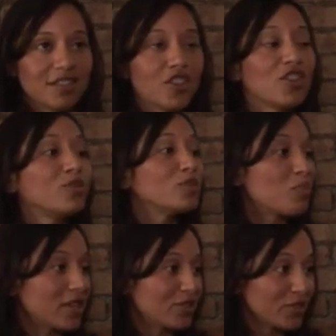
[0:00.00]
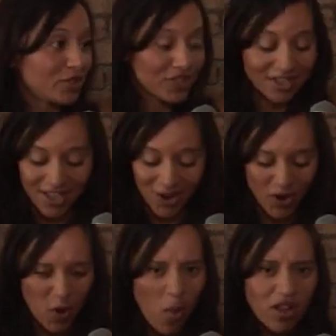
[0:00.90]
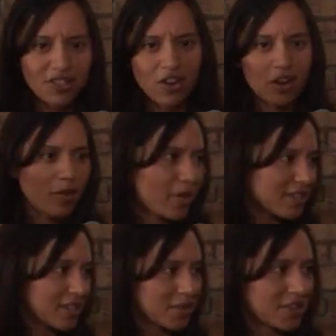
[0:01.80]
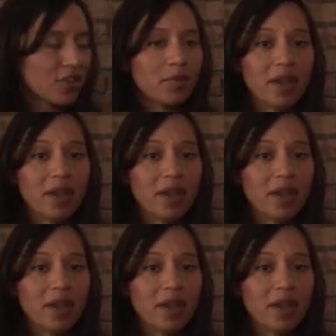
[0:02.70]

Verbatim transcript: huge muscle, just like our quads are, our biceps, etc.